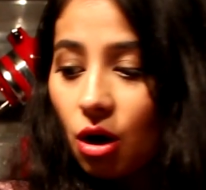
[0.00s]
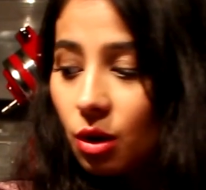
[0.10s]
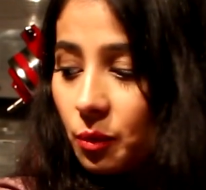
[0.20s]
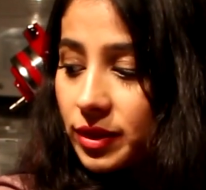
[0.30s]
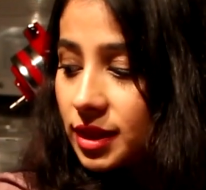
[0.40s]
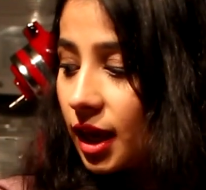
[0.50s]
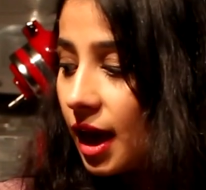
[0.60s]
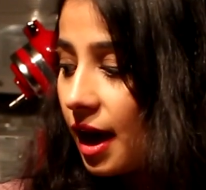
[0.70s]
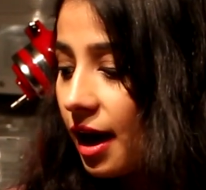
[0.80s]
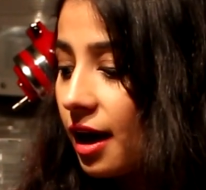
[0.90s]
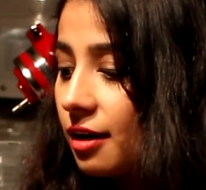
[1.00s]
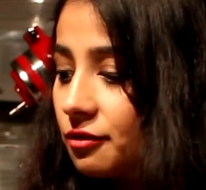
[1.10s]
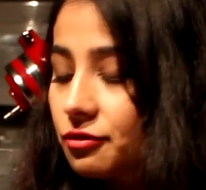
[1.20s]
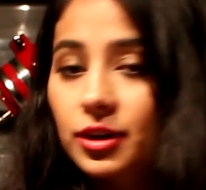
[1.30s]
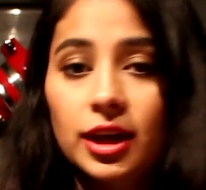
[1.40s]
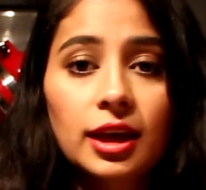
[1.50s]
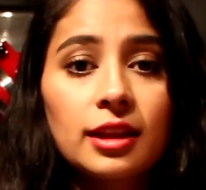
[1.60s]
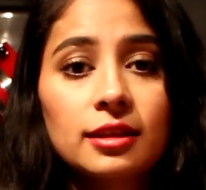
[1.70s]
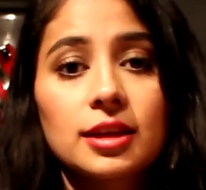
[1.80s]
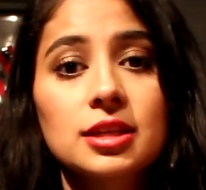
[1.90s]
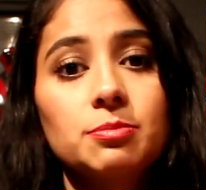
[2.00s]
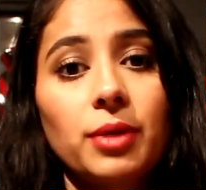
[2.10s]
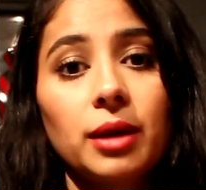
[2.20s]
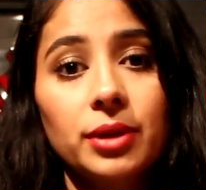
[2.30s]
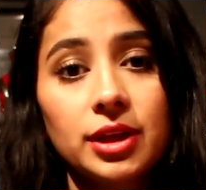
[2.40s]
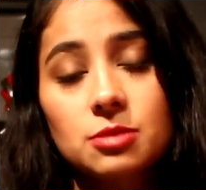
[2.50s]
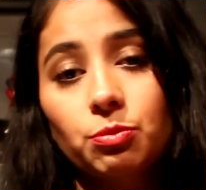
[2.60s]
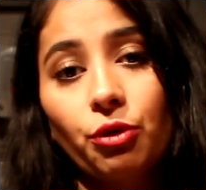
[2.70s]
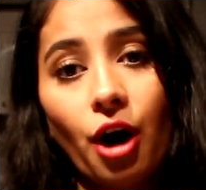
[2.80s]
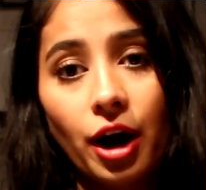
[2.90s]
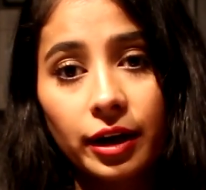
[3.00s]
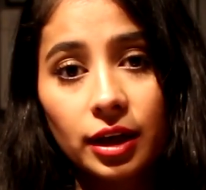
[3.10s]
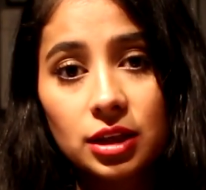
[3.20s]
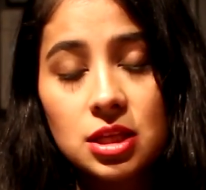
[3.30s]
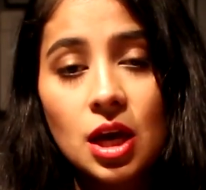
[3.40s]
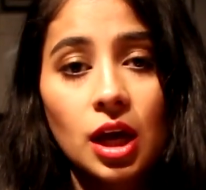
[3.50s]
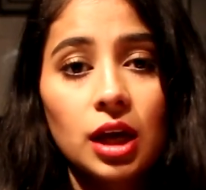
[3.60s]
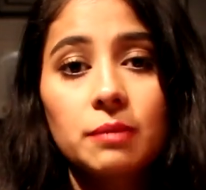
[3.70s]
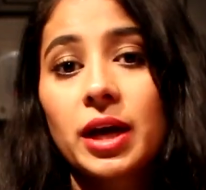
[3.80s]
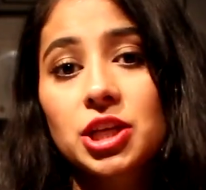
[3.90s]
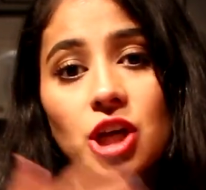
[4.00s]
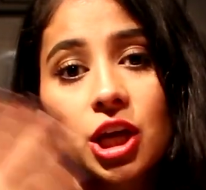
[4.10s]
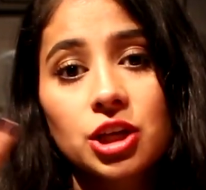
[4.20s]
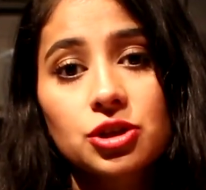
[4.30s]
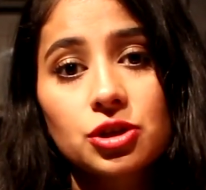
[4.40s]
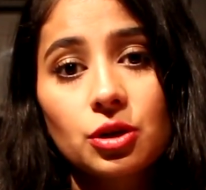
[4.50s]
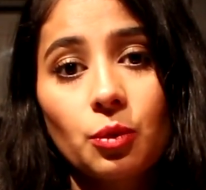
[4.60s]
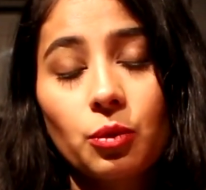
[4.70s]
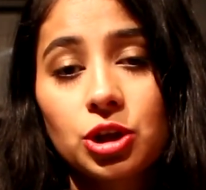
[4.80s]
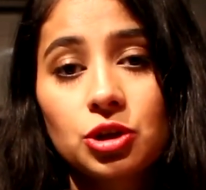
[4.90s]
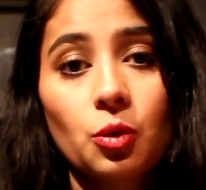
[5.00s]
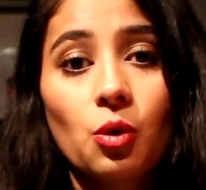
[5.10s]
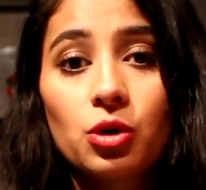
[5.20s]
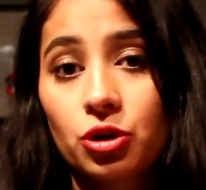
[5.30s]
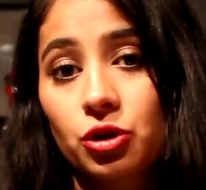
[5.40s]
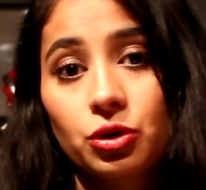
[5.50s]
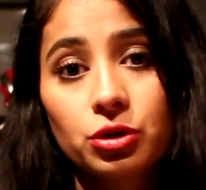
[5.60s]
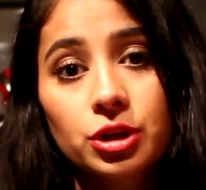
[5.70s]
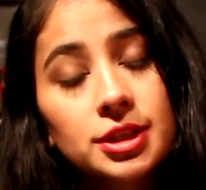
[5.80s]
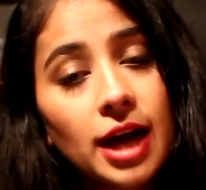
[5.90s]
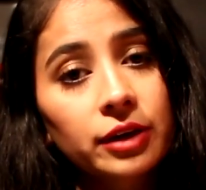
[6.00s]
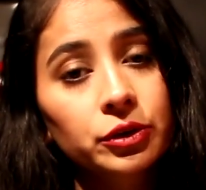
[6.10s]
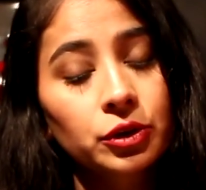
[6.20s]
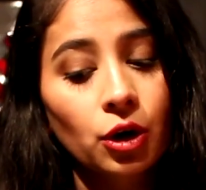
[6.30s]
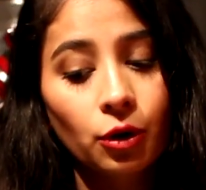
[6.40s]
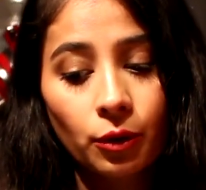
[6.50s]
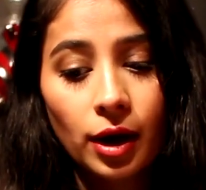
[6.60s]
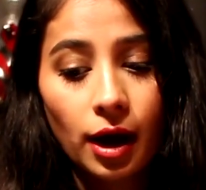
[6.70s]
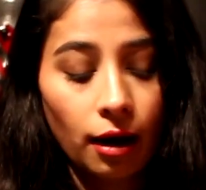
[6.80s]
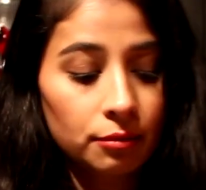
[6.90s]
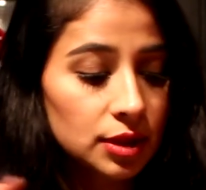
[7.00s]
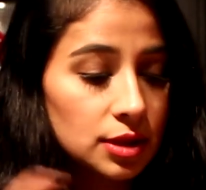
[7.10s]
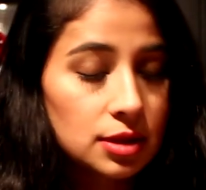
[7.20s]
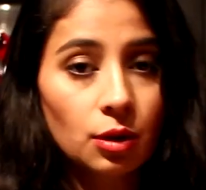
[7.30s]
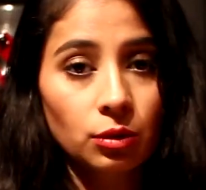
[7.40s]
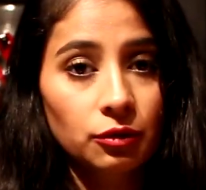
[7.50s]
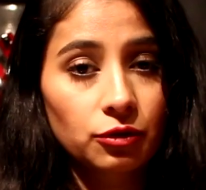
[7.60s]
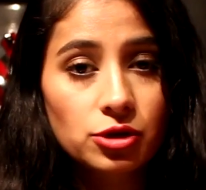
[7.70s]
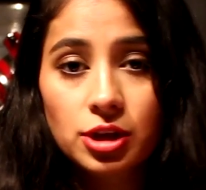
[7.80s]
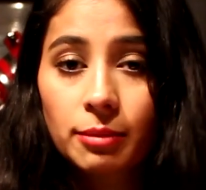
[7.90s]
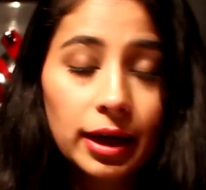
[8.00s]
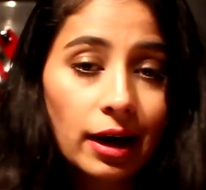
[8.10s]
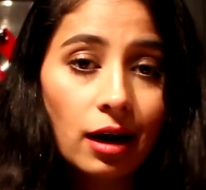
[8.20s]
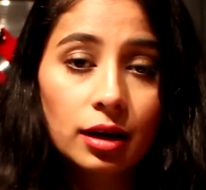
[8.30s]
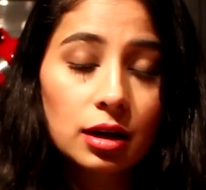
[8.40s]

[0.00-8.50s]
all what they have in this Babylist product. It might change when you order yours, I don't know. This is the only first time I got